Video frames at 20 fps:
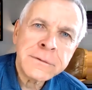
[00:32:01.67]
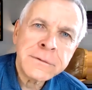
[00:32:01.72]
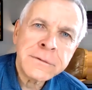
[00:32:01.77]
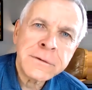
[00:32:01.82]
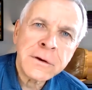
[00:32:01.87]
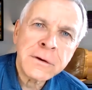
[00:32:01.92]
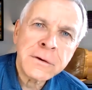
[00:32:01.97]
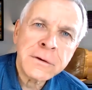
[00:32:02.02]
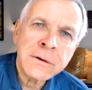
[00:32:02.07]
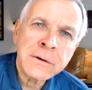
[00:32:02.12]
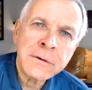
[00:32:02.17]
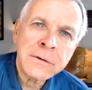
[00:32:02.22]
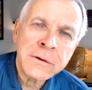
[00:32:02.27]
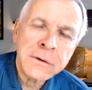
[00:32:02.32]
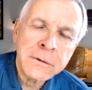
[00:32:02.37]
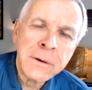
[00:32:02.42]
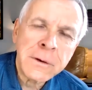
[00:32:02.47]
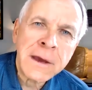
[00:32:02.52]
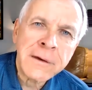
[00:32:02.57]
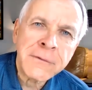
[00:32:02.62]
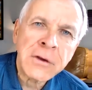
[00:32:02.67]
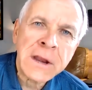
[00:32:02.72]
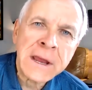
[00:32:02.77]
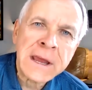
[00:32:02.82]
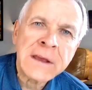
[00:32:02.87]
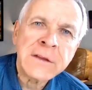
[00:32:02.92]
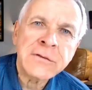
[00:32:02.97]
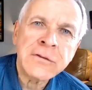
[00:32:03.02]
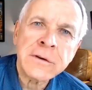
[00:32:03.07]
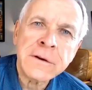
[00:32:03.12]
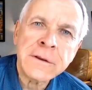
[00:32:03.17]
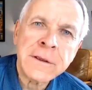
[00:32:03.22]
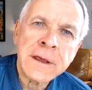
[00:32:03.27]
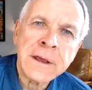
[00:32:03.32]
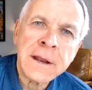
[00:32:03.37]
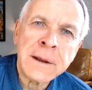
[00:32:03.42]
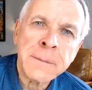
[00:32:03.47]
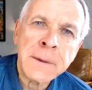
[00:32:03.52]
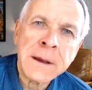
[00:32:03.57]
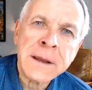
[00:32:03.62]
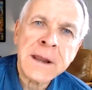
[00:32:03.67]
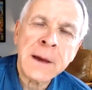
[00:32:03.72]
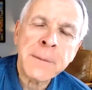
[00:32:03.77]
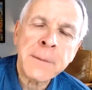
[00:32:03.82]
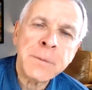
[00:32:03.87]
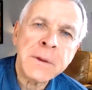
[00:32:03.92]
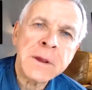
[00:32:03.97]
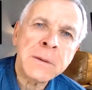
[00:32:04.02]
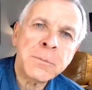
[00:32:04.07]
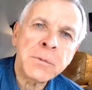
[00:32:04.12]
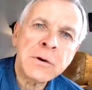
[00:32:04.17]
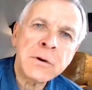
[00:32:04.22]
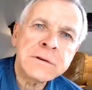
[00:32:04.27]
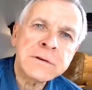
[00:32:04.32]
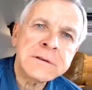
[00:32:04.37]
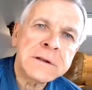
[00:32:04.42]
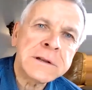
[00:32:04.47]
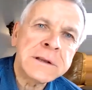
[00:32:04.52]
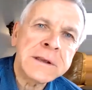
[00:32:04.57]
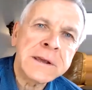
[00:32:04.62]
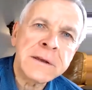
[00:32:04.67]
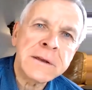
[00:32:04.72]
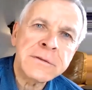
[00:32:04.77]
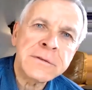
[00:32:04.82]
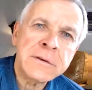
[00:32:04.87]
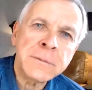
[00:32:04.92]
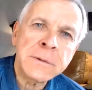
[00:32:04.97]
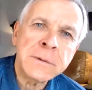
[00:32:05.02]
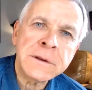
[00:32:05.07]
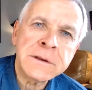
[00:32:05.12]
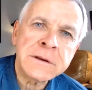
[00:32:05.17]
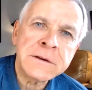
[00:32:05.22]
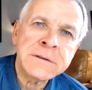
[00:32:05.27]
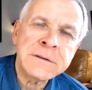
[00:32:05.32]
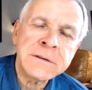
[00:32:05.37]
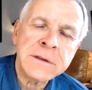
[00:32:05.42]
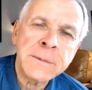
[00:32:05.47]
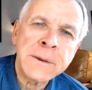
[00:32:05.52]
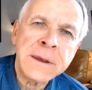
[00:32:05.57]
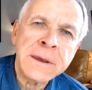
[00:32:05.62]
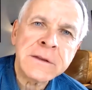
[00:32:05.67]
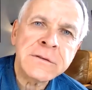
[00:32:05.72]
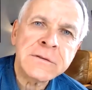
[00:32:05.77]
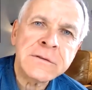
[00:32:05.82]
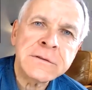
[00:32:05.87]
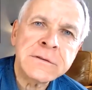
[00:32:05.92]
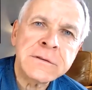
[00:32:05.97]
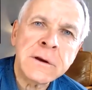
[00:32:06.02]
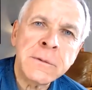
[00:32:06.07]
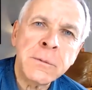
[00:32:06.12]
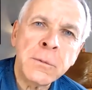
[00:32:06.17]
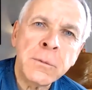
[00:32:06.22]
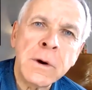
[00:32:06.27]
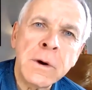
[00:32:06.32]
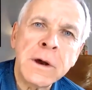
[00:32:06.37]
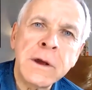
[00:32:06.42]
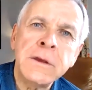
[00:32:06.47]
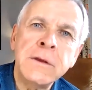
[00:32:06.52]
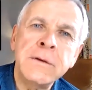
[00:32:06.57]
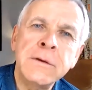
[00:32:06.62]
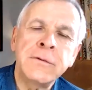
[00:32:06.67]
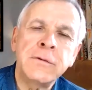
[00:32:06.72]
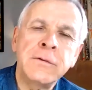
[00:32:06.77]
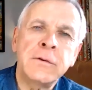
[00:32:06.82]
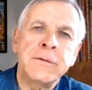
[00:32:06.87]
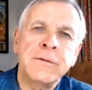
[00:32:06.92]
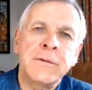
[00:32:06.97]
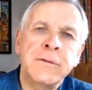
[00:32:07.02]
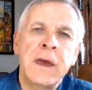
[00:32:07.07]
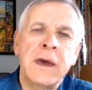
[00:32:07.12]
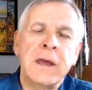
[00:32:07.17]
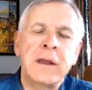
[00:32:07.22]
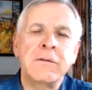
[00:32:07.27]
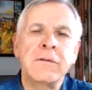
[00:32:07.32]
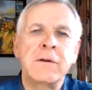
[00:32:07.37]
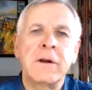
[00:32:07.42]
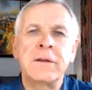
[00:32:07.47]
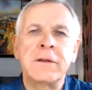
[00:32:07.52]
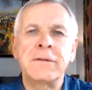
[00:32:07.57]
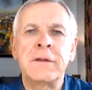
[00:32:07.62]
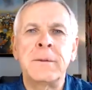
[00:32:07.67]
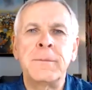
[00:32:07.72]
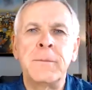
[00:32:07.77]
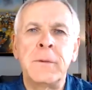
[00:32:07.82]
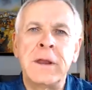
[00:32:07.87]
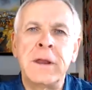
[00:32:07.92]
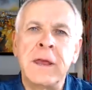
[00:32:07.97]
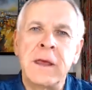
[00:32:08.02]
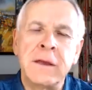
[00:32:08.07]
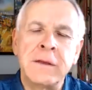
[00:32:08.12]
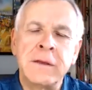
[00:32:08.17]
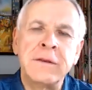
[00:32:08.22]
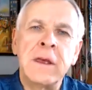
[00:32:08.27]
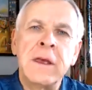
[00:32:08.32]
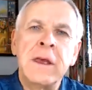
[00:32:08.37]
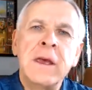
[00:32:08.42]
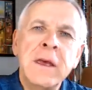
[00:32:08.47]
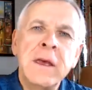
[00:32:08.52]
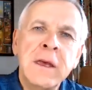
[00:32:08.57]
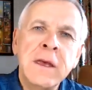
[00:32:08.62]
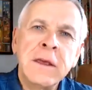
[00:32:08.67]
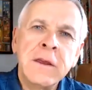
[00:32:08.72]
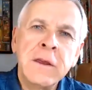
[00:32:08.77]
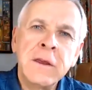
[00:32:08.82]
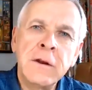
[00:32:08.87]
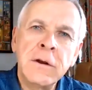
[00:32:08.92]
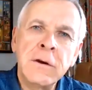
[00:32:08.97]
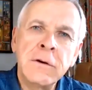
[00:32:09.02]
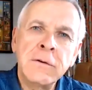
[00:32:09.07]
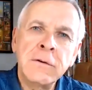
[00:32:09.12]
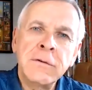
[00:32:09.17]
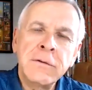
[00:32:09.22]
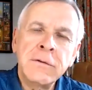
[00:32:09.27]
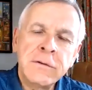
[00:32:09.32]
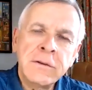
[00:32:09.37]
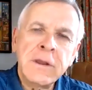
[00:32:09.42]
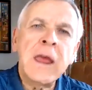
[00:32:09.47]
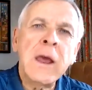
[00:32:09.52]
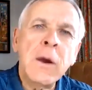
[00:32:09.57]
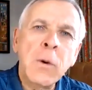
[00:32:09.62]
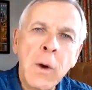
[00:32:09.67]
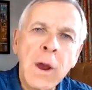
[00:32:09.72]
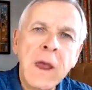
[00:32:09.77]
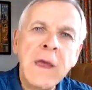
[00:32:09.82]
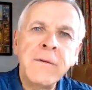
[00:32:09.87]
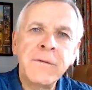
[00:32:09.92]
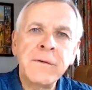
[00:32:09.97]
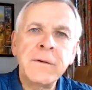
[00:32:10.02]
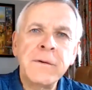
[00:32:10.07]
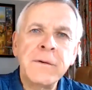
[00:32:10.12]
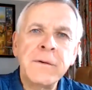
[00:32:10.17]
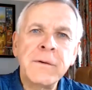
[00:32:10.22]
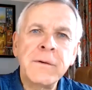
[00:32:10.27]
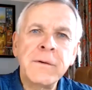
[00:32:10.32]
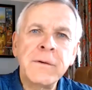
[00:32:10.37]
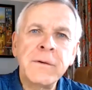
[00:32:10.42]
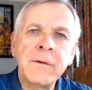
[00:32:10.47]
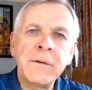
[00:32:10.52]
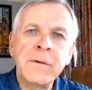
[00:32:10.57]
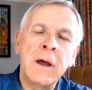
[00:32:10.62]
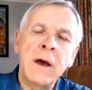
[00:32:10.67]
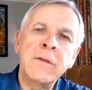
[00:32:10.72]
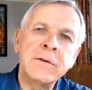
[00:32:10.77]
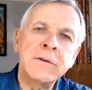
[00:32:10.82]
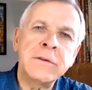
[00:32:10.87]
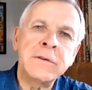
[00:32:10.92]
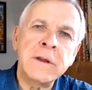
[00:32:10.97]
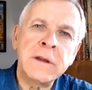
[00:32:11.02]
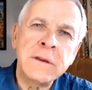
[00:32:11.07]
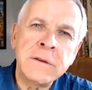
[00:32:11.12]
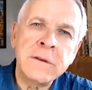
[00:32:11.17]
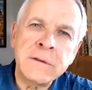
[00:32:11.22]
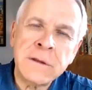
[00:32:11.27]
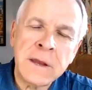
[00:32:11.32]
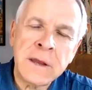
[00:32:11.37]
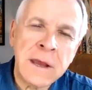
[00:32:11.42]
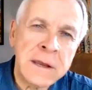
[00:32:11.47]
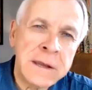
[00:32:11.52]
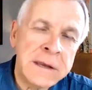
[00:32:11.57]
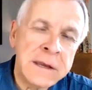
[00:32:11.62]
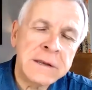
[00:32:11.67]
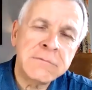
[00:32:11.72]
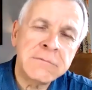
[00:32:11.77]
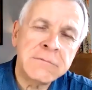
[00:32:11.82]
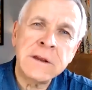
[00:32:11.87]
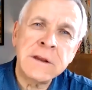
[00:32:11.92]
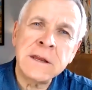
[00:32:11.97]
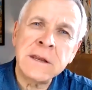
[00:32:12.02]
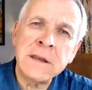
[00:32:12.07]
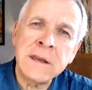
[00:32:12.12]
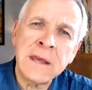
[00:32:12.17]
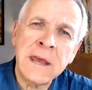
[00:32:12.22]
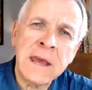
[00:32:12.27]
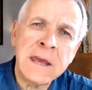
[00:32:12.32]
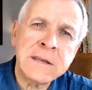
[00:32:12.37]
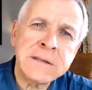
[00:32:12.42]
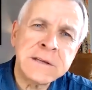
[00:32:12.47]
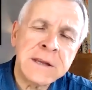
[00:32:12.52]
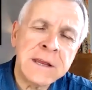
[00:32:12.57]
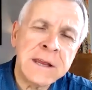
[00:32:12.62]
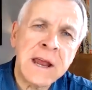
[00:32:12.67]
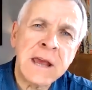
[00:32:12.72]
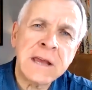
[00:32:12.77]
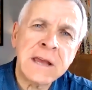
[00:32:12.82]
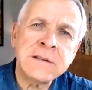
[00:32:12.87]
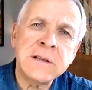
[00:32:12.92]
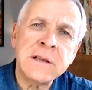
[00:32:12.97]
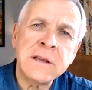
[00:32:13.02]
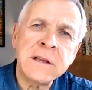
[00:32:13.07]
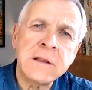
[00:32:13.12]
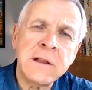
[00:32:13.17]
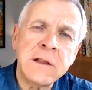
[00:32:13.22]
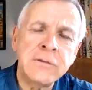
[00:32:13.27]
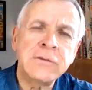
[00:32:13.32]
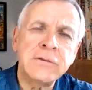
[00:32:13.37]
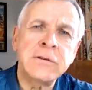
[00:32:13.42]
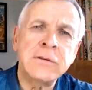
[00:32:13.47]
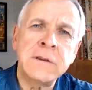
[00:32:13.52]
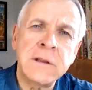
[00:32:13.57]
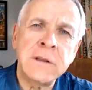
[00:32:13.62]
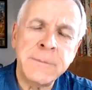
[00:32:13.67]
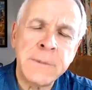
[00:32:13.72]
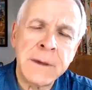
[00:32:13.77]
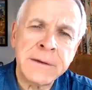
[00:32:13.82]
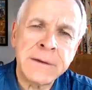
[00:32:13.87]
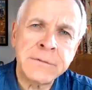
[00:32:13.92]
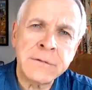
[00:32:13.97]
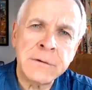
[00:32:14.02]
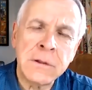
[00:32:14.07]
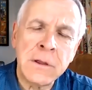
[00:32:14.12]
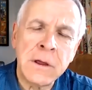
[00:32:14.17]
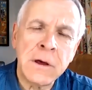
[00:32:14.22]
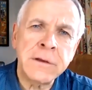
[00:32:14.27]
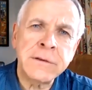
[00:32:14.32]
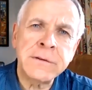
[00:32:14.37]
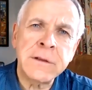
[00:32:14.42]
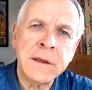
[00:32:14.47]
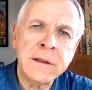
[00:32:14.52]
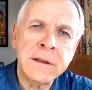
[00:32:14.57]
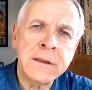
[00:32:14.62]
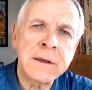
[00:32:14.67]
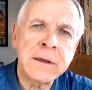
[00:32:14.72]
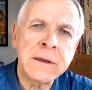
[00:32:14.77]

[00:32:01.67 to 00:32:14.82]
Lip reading: So you do have an answer to that. It might not be a personal answer, but there's some answers on why you've sort of categorized somebody as, you know, stay away from them, and others that you say, I need to re-engage and get actually closer to them after a loss like that.